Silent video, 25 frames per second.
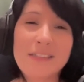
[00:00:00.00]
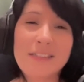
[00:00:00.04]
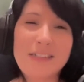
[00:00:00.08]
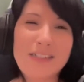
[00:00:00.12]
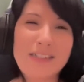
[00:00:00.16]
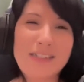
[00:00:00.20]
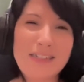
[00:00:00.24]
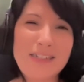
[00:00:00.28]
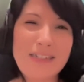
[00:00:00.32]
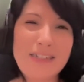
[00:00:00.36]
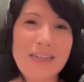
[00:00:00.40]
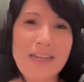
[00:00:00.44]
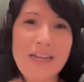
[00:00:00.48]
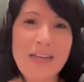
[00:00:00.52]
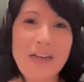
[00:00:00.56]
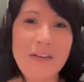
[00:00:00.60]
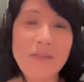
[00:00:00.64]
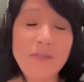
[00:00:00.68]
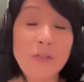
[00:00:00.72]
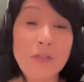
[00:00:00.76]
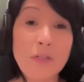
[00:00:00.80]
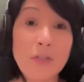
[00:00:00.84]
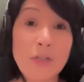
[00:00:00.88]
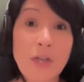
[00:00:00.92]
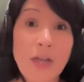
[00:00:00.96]
I kind of
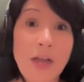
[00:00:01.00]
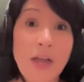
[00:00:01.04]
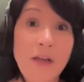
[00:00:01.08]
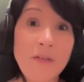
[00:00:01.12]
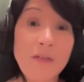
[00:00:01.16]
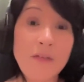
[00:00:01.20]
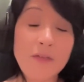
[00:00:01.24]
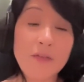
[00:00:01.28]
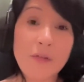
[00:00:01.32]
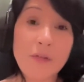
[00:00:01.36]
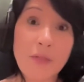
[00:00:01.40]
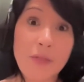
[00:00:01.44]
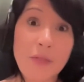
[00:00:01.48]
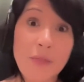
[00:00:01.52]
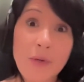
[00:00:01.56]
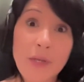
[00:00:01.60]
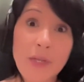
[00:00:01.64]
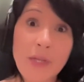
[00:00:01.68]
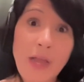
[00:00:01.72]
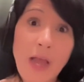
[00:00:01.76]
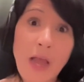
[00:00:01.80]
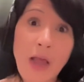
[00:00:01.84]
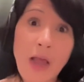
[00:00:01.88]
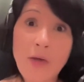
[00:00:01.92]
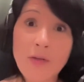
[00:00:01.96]
have to look after the
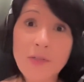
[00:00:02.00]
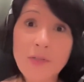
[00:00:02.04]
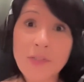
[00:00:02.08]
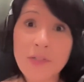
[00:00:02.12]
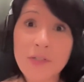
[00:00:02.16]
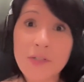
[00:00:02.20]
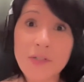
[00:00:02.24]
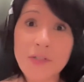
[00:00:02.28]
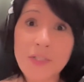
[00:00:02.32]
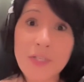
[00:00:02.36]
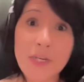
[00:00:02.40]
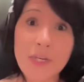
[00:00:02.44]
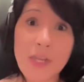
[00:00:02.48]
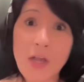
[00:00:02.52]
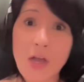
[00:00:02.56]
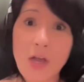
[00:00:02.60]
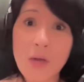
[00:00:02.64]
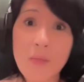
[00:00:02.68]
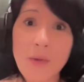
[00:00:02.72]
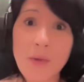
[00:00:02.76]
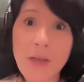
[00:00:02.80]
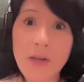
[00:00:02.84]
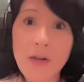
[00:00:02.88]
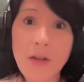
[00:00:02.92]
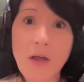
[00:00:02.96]
3 cows that are sitting
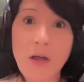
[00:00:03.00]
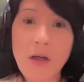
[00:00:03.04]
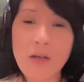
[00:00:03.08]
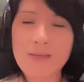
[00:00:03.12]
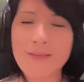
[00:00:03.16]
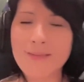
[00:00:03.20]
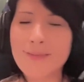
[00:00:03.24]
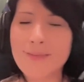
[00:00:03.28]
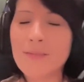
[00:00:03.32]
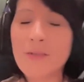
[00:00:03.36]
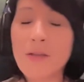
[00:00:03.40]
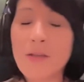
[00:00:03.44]
on my lawn.